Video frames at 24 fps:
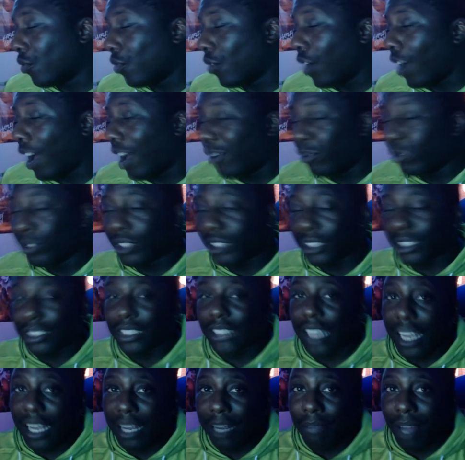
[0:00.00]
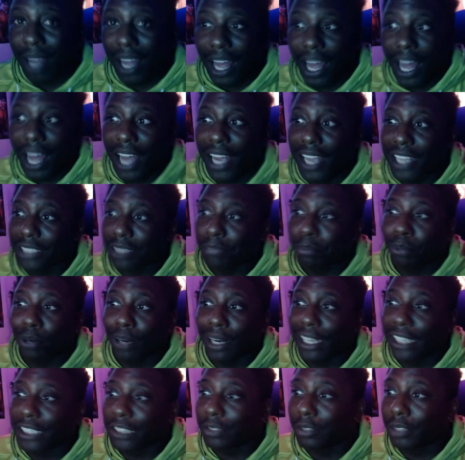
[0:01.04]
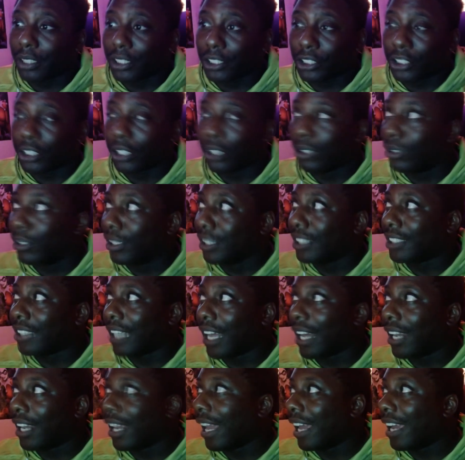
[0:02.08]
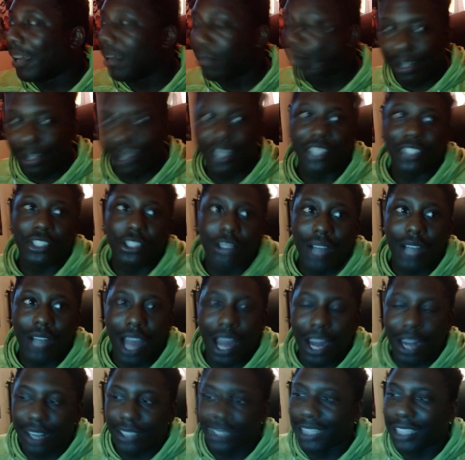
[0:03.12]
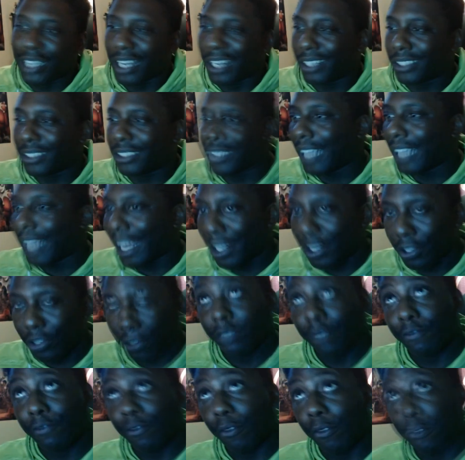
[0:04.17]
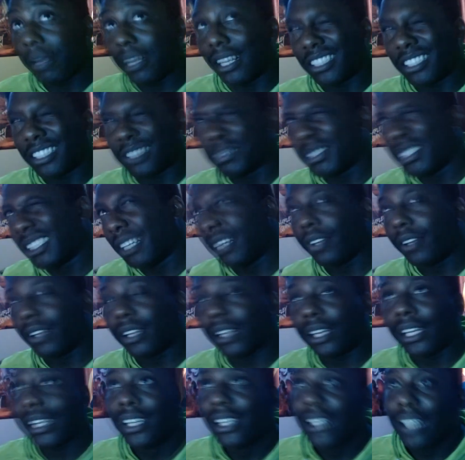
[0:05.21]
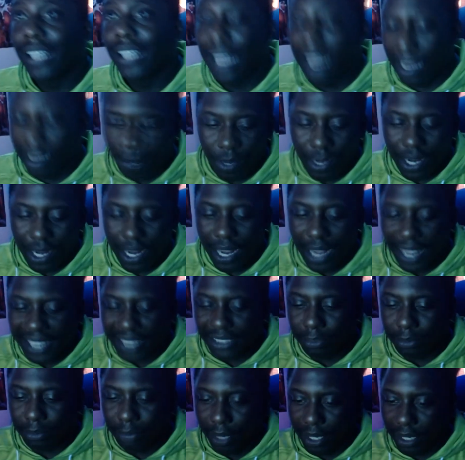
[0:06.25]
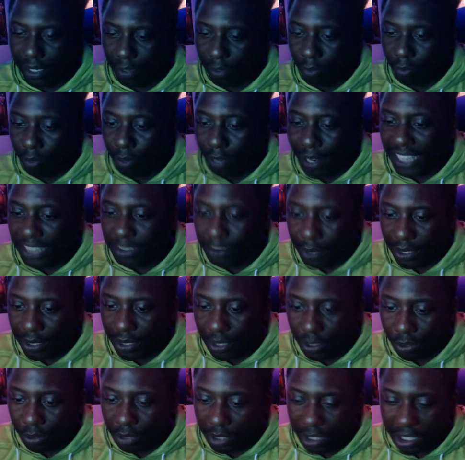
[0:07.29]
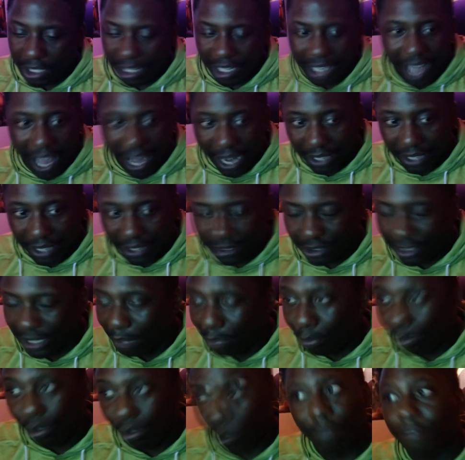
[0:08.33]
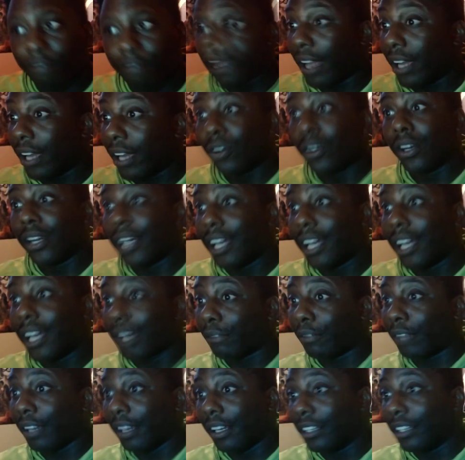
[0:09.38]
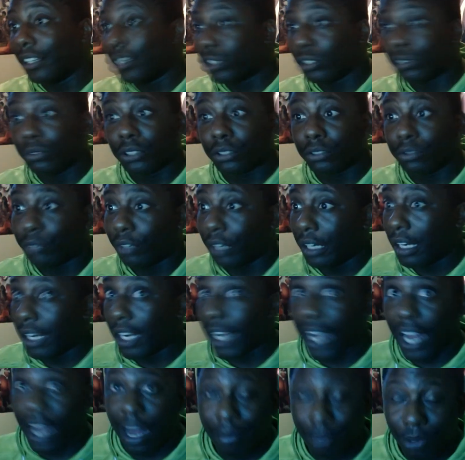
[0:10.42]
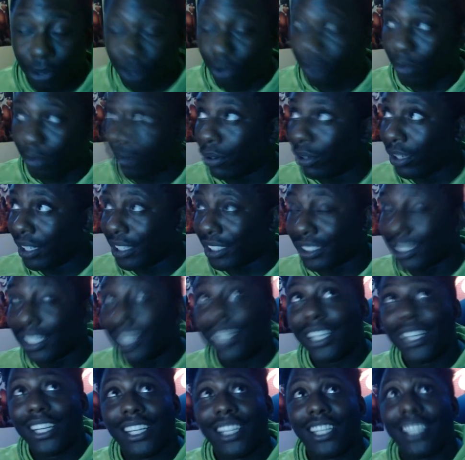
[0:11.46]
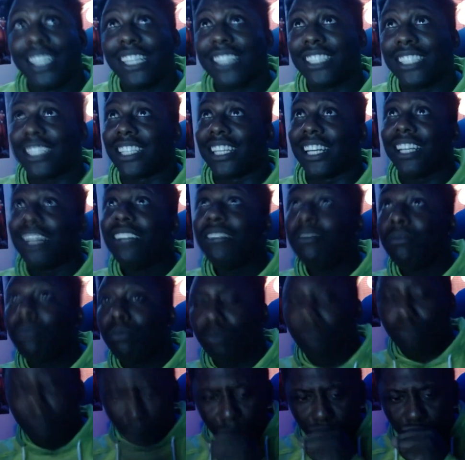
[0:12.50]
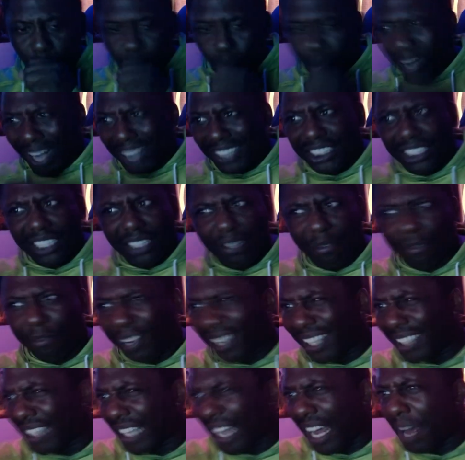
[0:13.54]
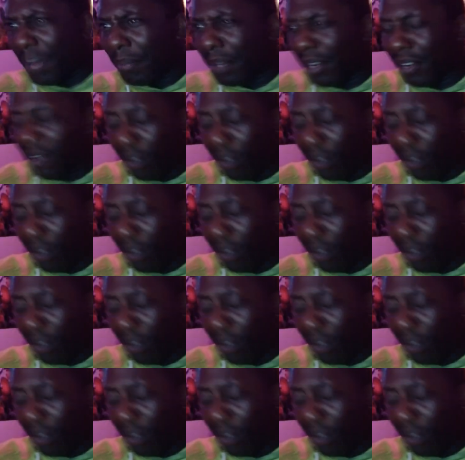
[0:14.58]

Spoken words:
I will just say my highest praise for this show is that, like, this show kind of set a standard for me specifically in one aspect only, and that's just like, bro, the fight choreography in this show was phenomenal, bro. This like watching the fights happen, I